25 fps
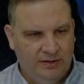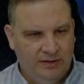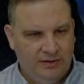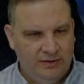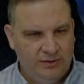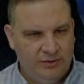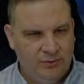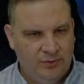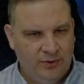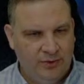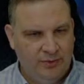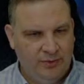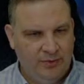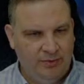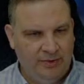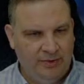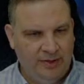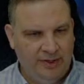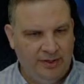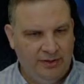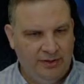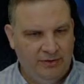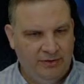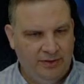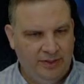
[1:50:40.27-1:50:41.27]
So what do we
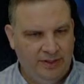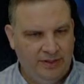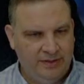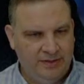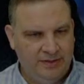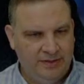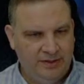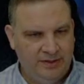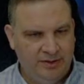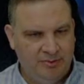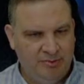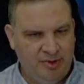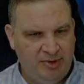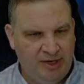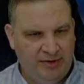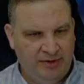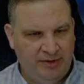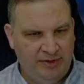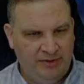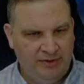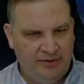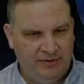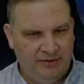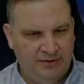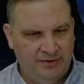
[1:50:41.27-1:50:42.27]
want to do against these
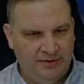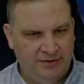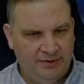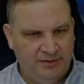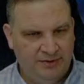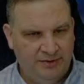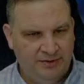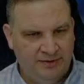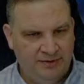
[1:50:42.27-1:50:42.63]
bounty hunters?